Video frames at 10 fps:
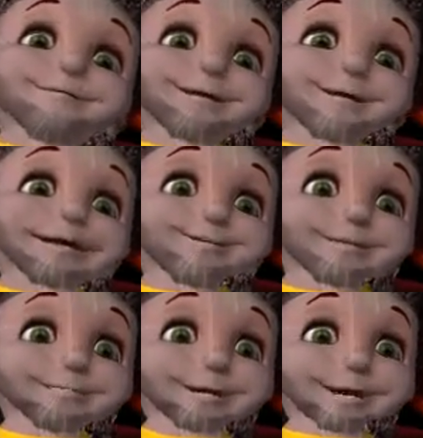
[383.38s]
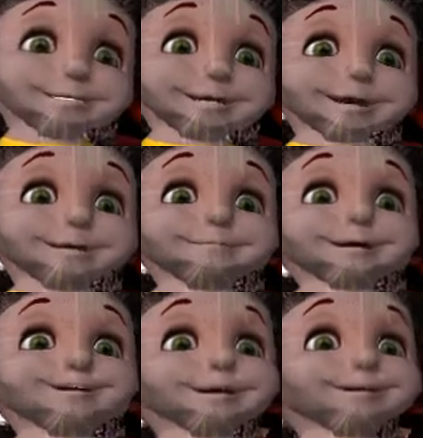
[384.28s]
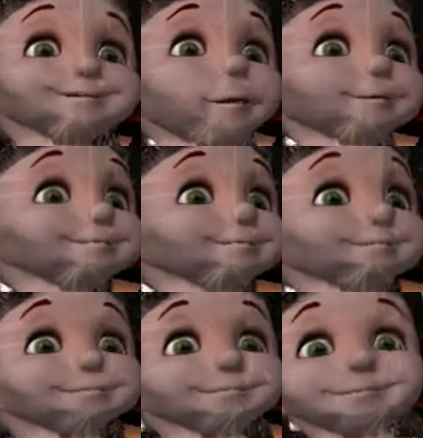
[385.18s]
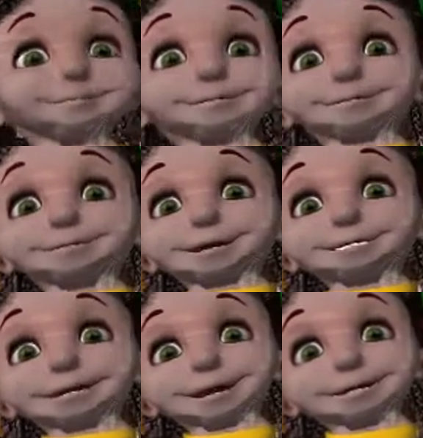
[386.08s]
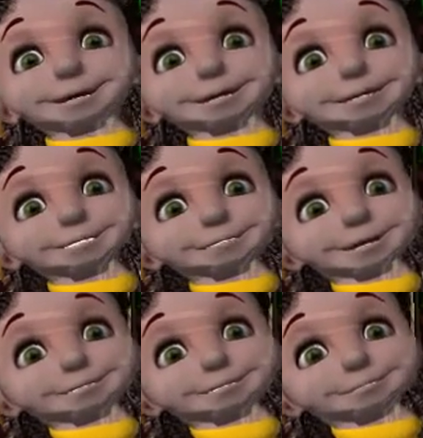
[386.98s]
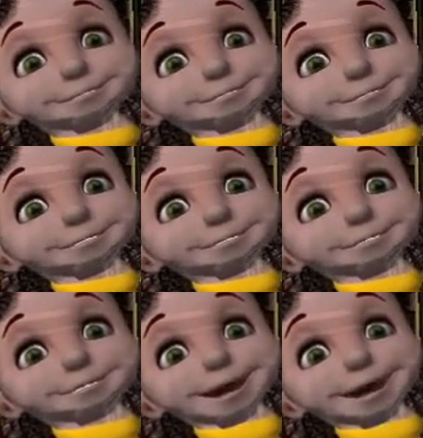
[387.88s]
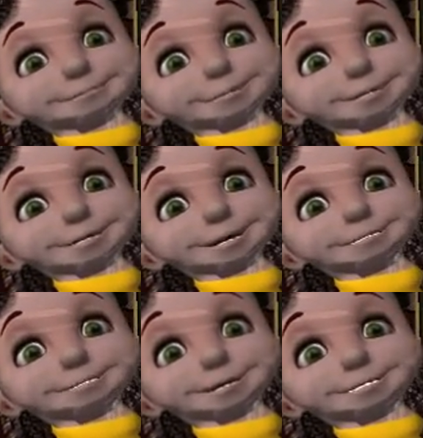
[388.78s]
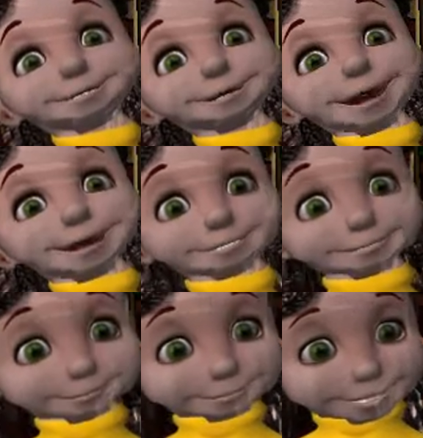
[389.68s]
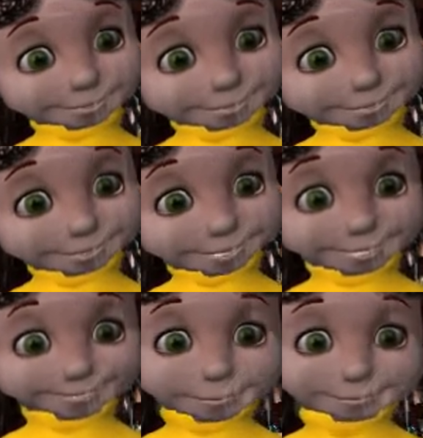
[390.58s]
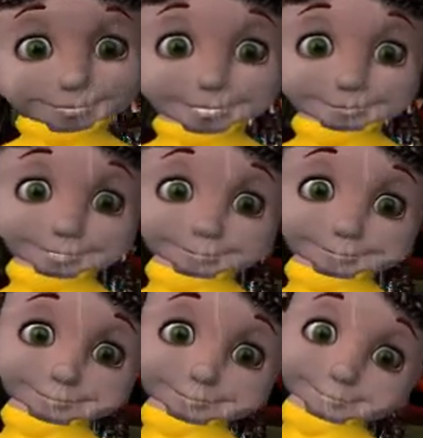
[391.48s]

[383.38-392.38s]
Arrived at the first house, he shouted, "Is there no one in this town?" The old woman answered as before, and Anansi entered her house.